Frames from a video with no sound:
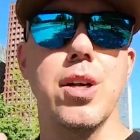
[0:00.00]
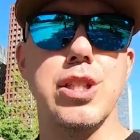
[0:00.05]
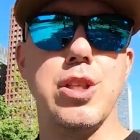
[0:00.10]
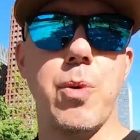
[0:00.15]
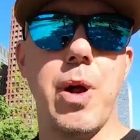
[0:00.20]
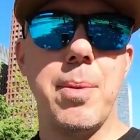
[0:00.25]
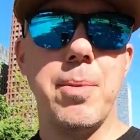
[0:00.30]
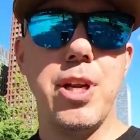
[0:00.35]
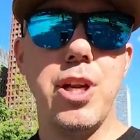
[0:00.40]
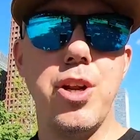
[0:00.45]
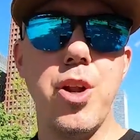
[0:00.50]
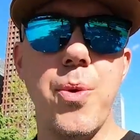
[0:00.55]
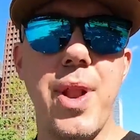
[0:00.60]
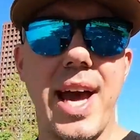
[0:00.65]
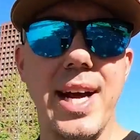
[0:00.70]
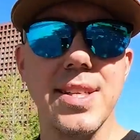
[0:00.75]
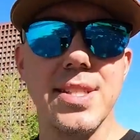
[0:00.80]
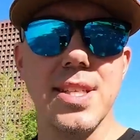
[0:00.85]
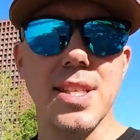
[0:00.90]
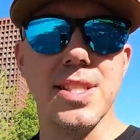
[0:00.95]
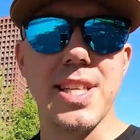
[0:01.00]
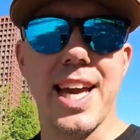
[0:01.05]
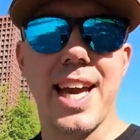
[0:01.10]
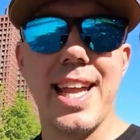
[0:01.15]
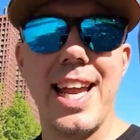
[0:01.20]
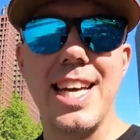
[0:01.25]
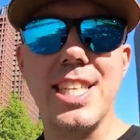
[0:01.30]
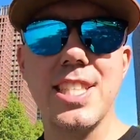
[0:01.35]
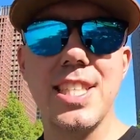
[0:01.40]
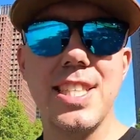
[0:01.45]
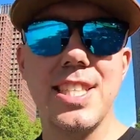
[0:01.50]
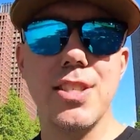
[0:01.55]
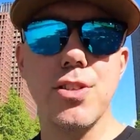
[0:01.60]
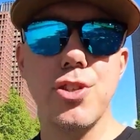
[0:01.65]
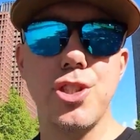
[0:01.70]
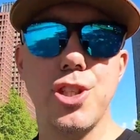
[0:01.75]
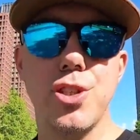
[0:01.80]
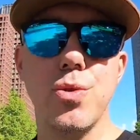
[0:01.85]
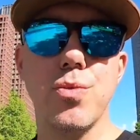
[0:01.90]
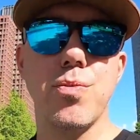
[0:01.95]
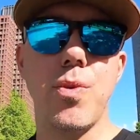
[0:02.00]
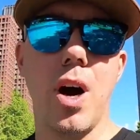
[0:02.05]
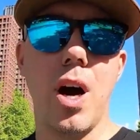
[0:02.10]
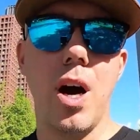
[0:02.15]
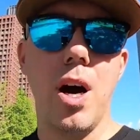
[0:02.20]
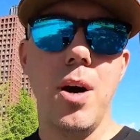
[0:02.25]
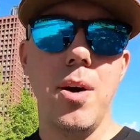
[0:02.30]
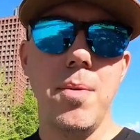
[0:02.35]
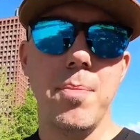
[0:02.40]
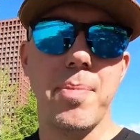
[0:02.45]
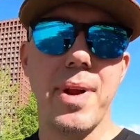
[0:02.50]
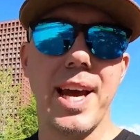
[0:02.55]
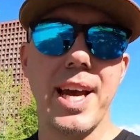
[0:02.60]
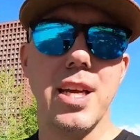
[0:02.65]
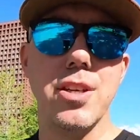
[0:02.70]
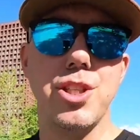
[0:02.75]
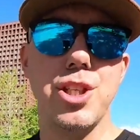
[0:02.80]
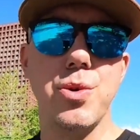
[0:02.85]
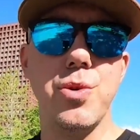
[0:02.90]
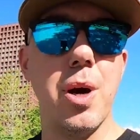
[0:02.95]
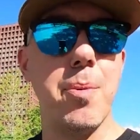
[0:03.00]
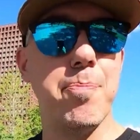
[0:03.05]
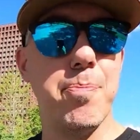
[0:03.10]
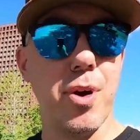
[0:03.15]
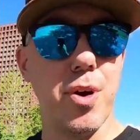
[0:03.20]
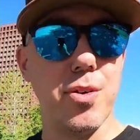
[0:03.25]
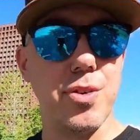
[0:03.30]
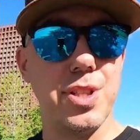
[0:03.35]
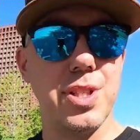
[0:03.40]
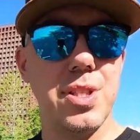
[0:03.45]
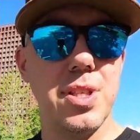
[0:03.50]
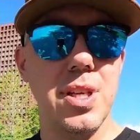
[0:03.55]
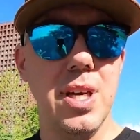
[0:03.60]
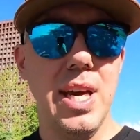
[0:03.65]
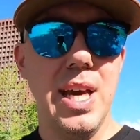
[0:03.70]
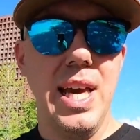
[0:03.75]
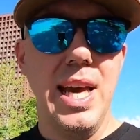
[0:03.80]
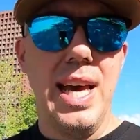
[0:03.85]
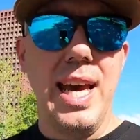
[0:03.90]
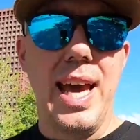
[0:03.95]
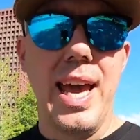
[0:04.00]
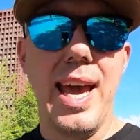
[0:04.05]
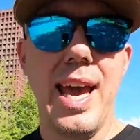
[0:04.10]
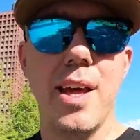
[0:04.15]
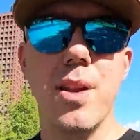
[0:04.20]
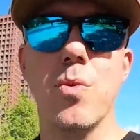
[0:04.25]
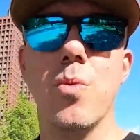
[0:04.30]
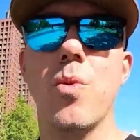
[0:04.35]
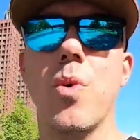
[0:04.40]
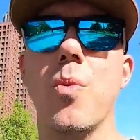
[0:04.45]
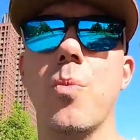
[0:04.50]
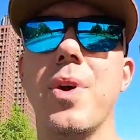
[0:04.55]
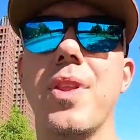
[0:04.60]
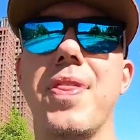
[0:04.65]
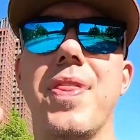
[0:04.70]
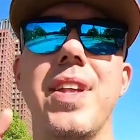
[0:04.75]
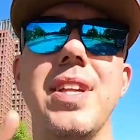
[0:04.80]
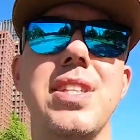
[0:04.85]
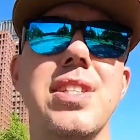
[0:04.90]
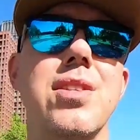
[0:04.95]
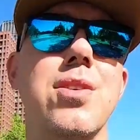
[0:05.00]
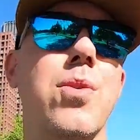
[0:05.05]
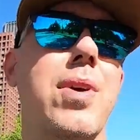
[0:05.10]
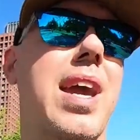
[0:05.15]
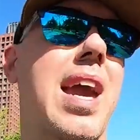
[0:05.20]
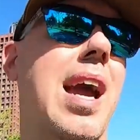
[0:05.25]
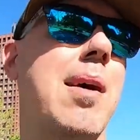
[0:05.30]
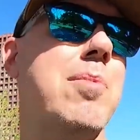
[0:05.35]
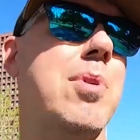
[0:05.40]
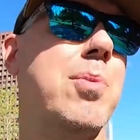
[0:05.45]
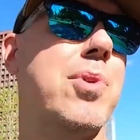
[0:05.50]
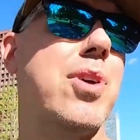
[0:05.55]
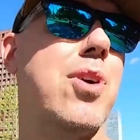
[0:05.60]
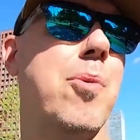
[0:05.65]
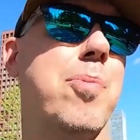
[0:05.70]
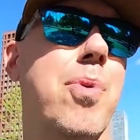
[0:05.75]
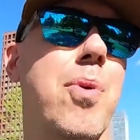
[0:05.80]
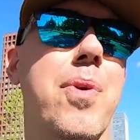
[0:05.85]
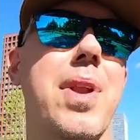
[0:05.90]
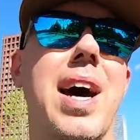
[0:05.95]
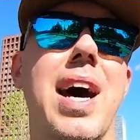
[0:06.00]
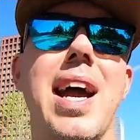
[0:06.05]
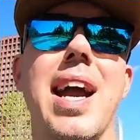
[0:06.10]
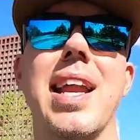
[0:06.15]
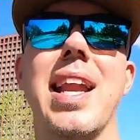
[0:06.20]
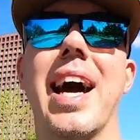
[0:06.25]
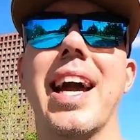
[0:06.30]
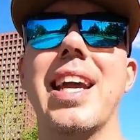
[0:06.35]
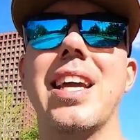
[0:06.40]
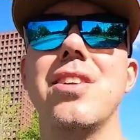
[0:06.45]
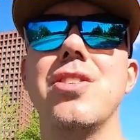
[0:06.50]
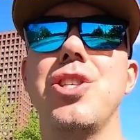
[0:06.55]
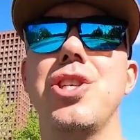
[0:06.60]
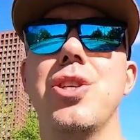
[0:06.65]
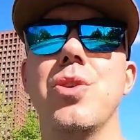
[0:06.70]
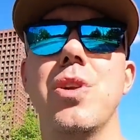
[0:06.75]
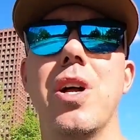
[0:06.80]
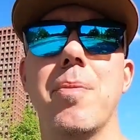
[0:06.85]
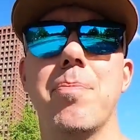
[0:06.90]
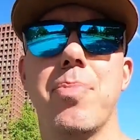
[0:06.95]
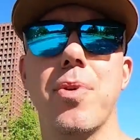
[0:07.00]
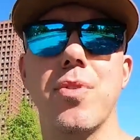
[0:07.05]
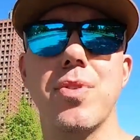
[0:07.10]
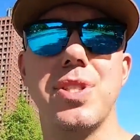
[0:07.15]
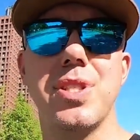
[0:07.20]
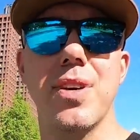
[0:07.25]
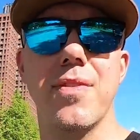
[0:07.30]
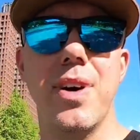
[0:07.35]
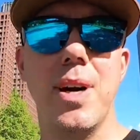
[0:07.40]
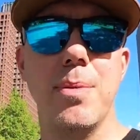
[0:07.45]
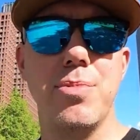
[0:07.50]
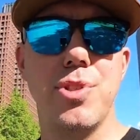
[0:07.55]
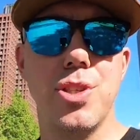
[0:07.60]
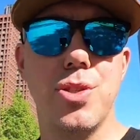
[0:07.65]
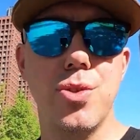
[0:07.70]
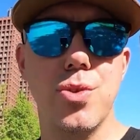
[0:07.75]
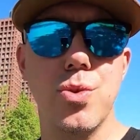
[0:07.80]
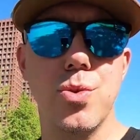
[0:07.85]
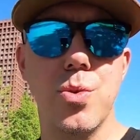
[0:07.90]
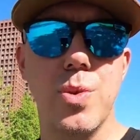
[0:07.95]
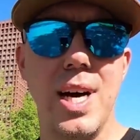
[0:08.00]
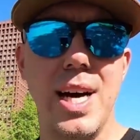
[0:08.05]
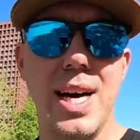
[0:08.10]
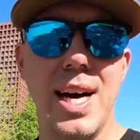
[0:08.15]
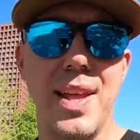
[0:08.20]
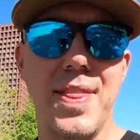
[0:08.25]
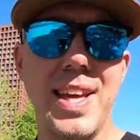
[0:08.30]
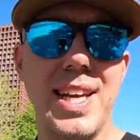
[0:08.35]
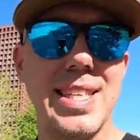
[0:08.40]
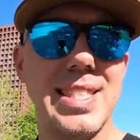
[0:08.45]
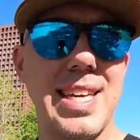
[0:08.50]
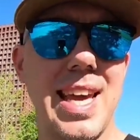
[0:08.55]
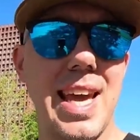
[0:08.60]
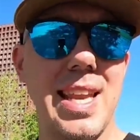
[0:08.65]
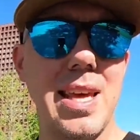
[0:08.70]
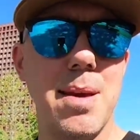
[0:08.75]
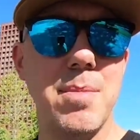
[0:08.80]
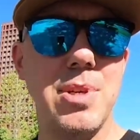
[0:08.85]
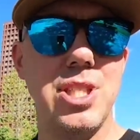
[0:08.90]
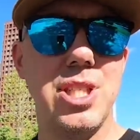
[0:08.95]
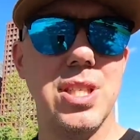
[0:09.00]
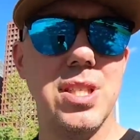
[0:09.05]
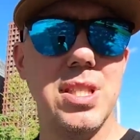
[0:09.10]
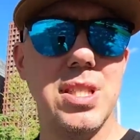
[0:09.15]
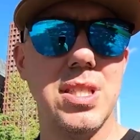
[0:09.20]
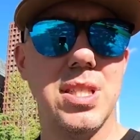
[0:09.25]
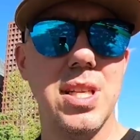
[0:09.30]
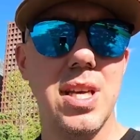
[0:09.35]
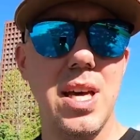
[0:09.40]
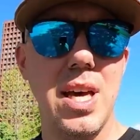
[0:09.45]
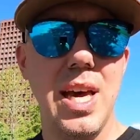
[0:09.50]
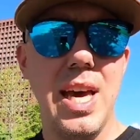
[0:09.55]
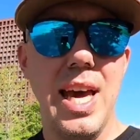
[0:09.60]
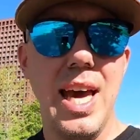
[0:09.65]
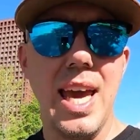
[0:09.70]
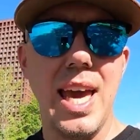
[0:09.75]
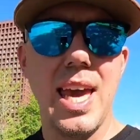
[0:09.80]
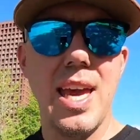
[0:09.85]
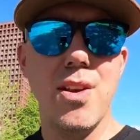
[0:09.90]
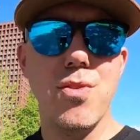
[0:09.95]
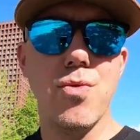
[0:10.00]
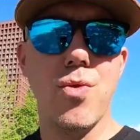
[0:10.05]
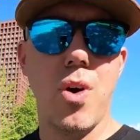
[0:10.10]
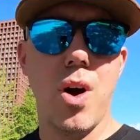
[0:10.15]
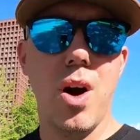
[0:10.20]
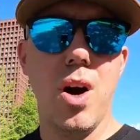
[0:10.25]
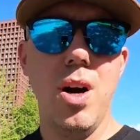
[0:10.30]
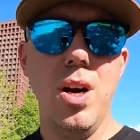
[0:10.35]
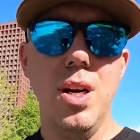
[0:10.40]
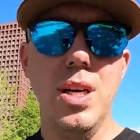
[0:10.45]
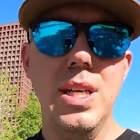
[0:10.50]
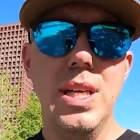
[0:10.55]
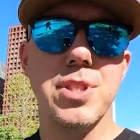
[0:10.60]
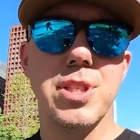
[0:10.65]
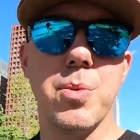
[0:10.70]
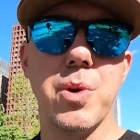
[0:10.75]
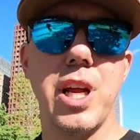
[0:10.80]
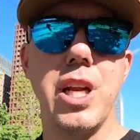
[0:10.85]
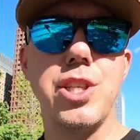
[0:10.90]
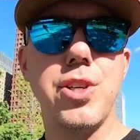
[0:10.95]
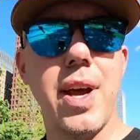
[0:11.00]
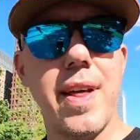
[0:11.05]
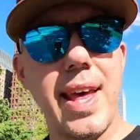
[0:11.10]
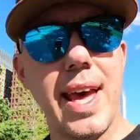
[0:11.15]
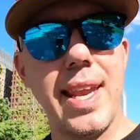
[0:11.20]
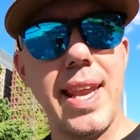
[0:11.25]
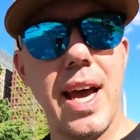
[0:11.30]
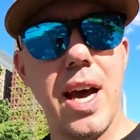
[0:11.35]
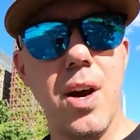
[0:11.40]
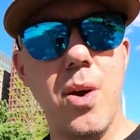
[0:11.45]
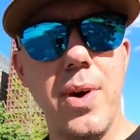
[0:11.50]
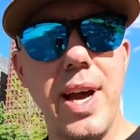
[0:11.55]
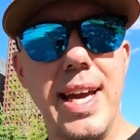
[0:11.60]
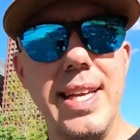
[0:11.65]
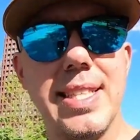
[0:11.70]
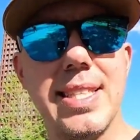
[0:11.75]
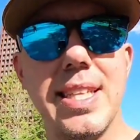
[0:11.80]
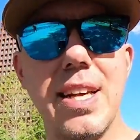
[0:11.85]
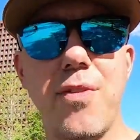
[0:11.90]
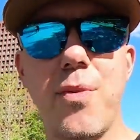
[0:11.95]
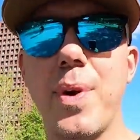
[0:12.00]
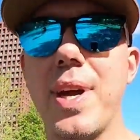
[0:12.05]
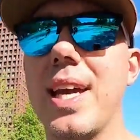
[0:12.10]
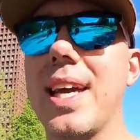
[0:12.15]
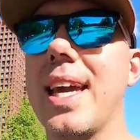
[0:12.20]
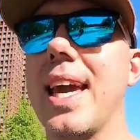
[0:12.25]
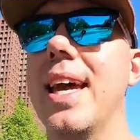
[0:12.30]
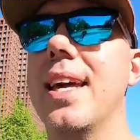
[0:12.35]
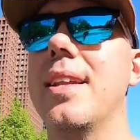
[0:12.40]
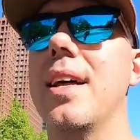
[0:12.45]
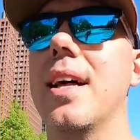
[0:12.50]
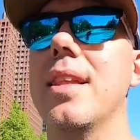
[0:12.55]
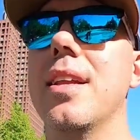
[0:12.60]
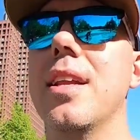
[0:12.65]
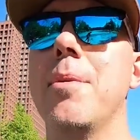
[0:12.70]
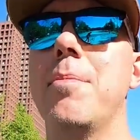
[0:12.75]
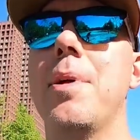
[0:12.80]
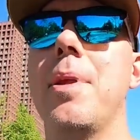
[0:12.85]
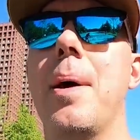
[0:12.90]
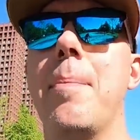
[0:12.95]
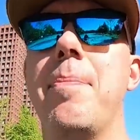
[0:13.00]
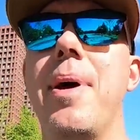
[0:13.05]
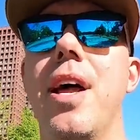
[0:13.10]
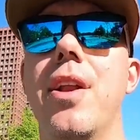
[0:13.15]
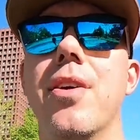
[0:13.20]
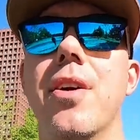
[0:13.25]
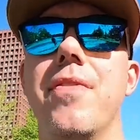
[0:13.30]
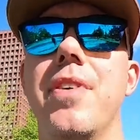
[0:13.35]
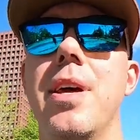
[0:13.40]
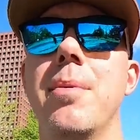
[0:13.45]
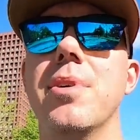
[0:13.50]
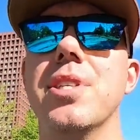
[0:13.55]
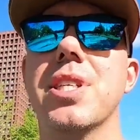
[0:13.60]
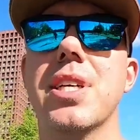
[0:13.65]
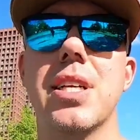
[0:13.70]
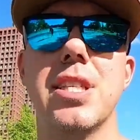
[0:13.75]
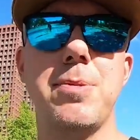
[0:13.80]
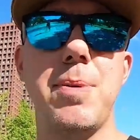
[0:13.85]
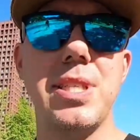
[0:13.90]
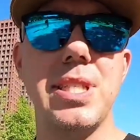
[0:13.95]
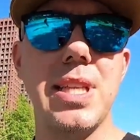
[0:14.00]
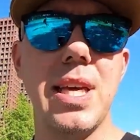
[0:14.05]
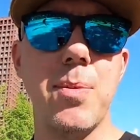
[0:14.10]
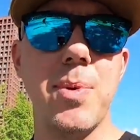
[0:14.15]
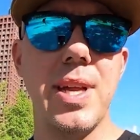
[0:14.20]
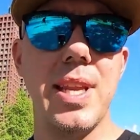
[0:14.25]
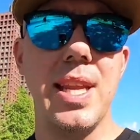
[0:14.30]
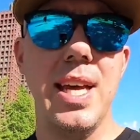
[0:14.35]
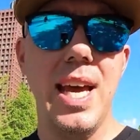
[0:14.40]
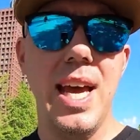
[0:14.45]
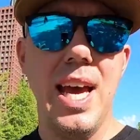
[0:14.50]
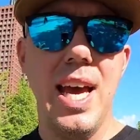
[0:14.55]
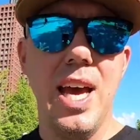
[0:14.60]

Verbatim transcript: So what I'm going to do next is I can actually still shoot raw, but I can shoot a burst. And with this new camera, with the GoPro 9, I can shoot a burst of up to, I think 10 images in raw. And so we're gonna try that now and see if we can get a little bit better of an image. Because especially when